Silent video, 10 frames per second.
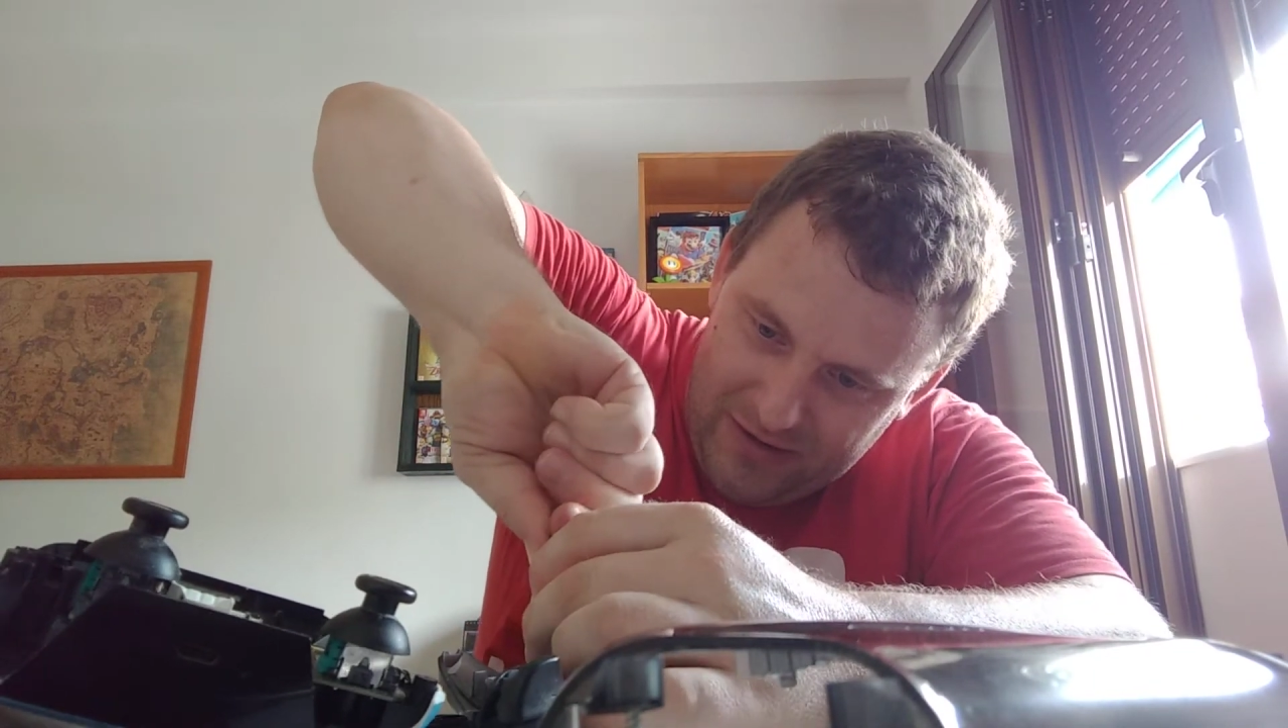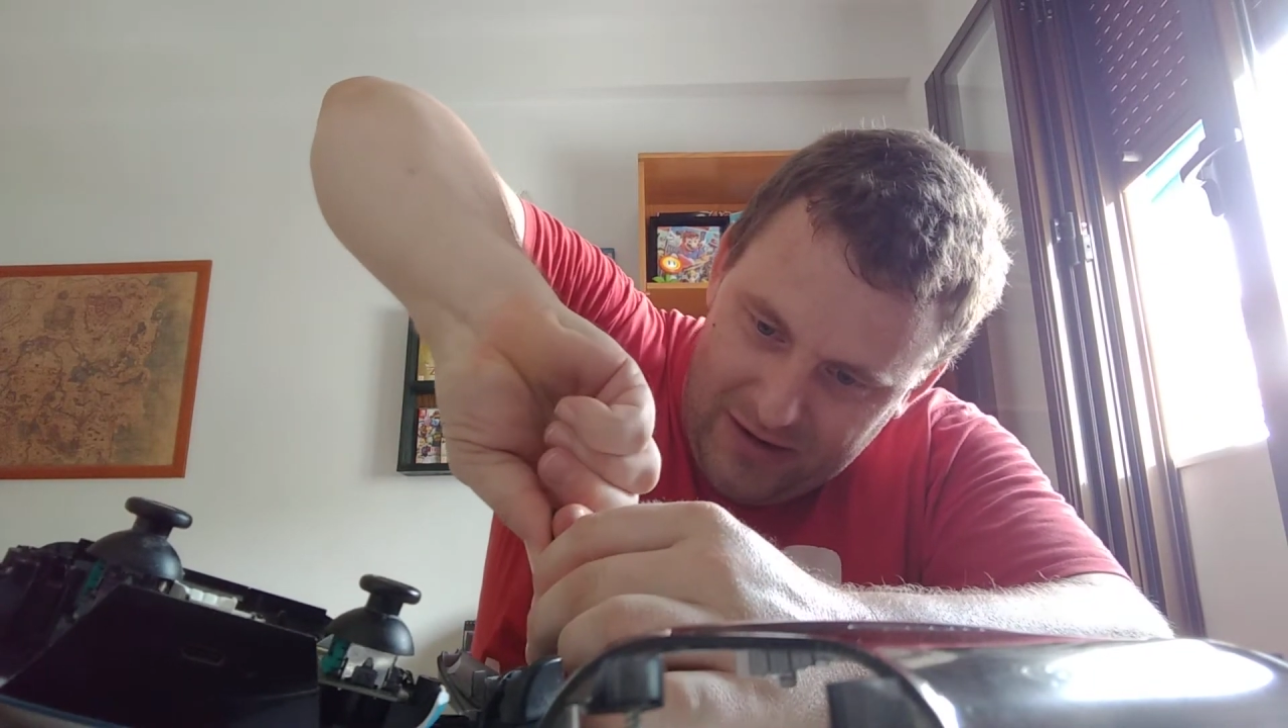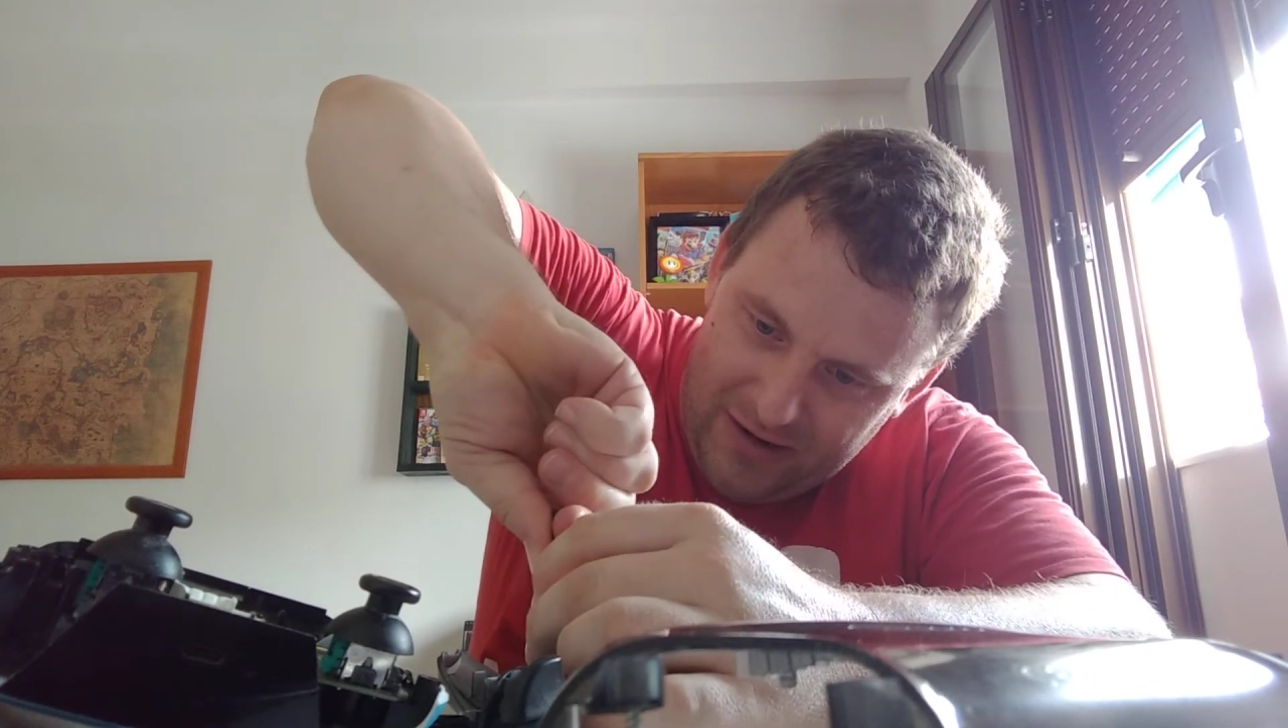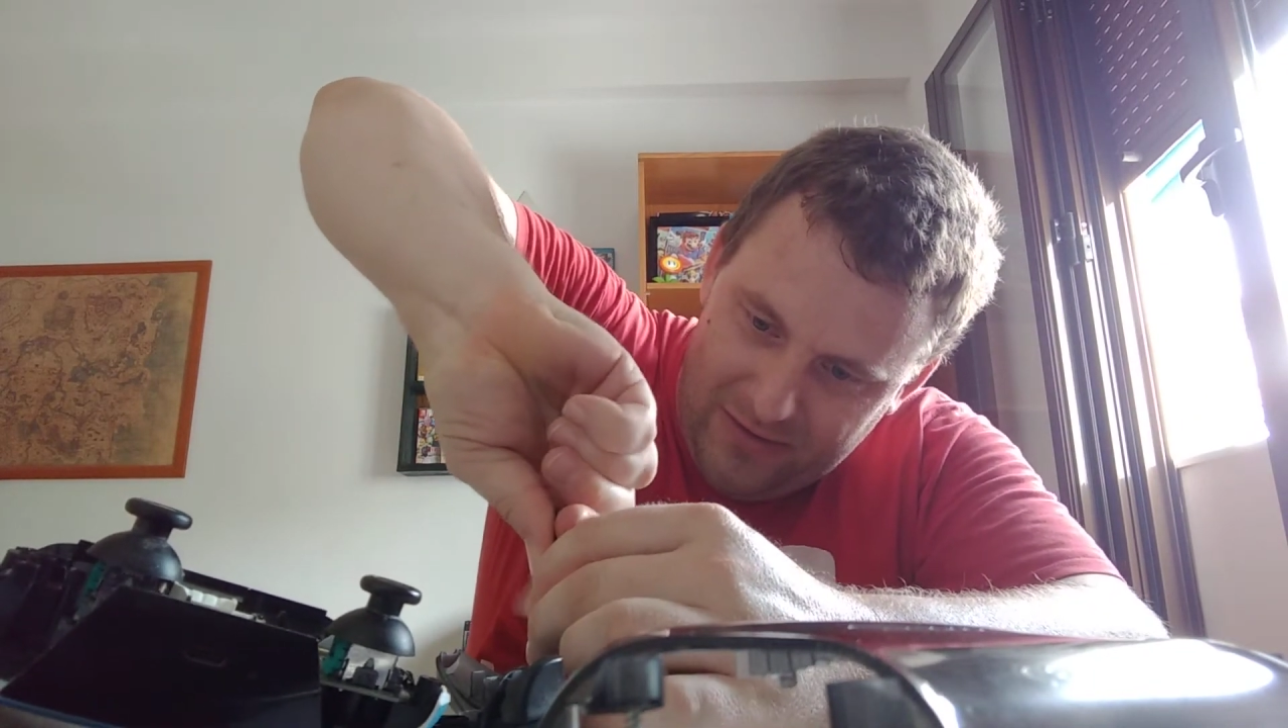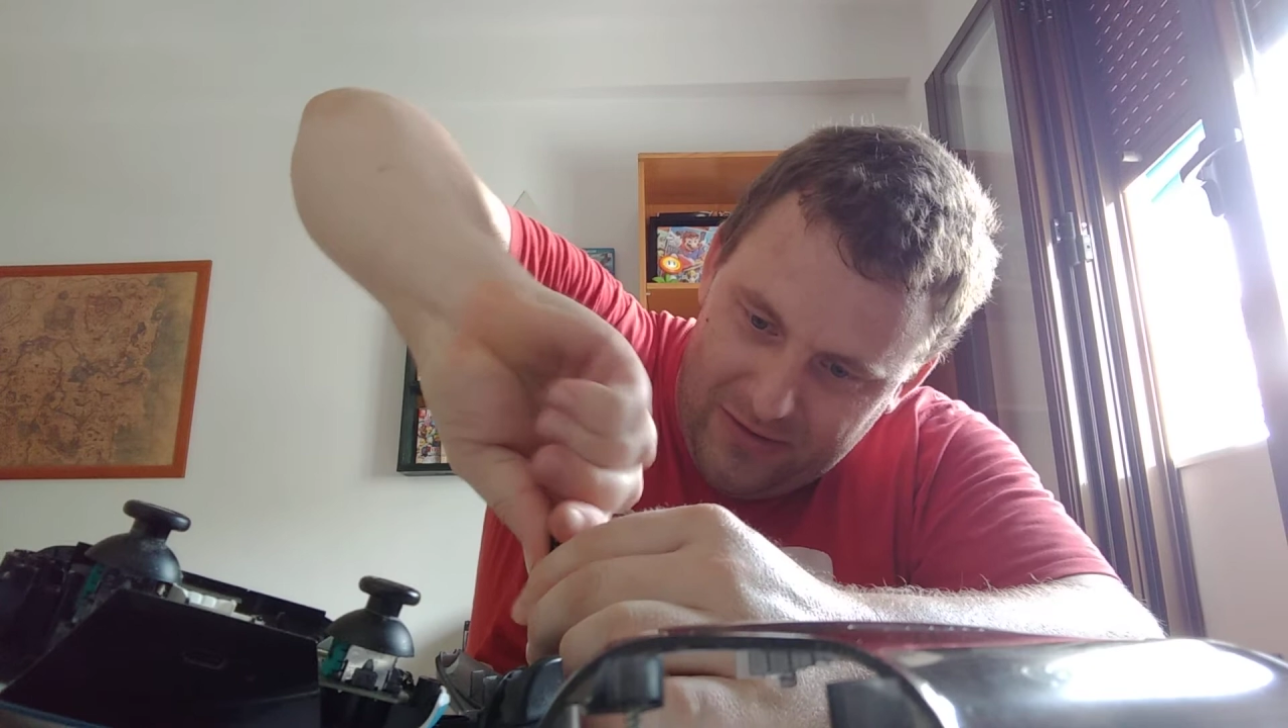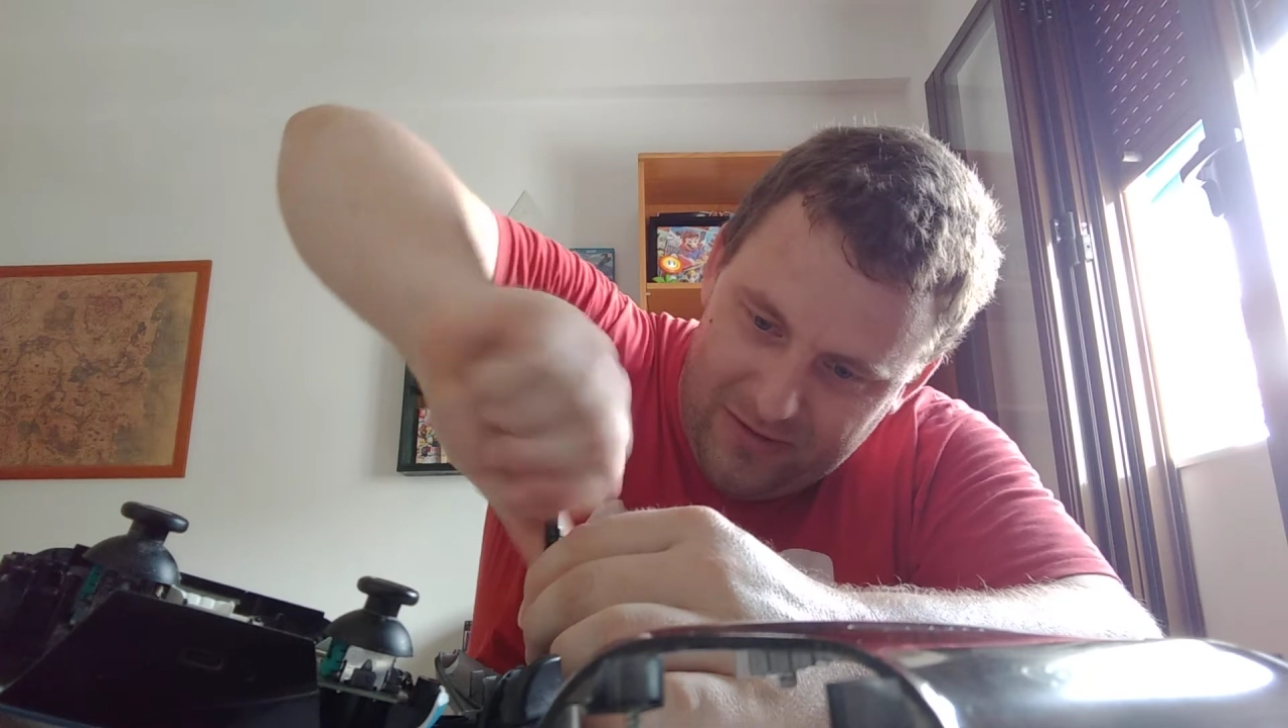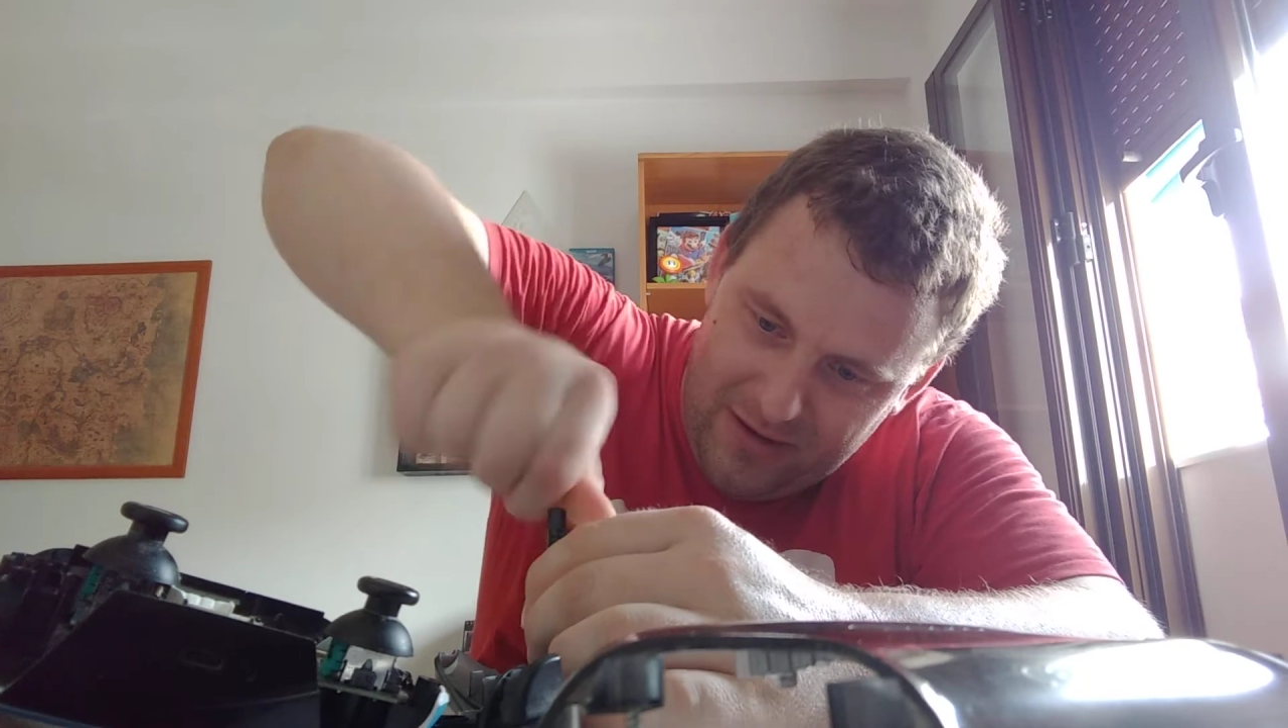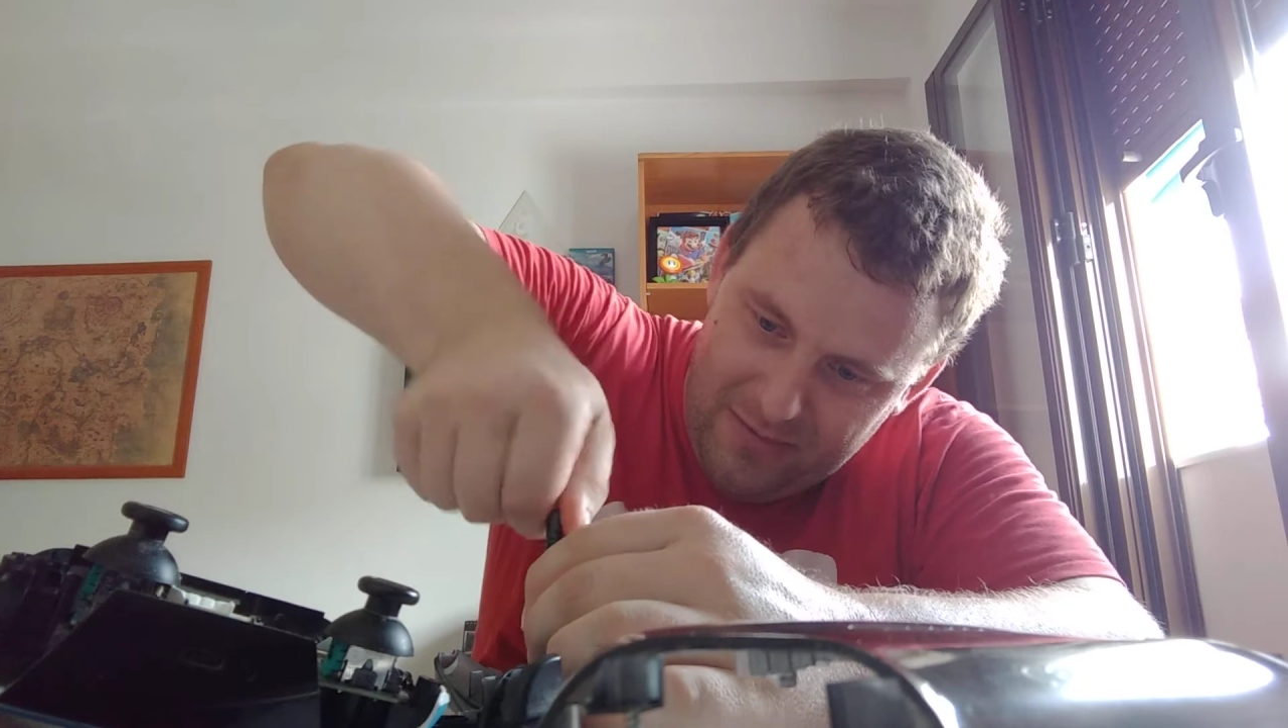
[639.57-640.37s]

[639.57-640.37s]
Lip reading: you know, 3